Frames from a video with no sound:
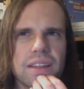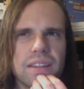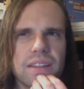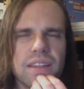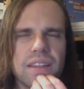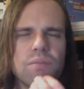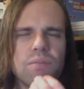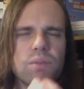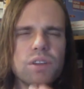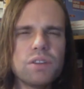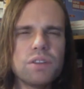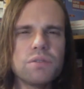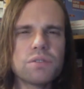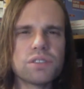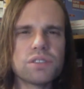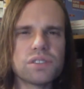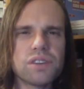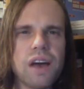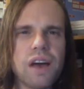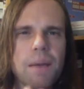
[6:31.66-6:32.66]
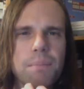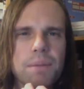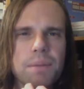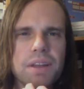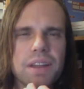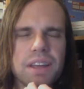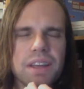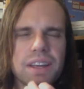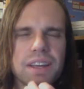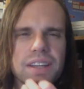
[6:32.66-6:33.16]
then when you stop
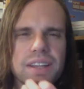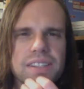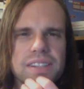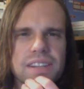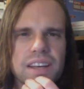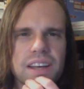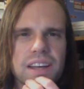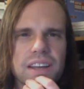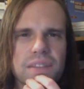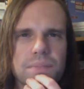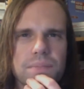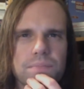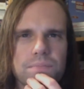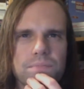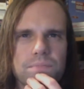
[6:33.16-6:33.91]
eating, it's the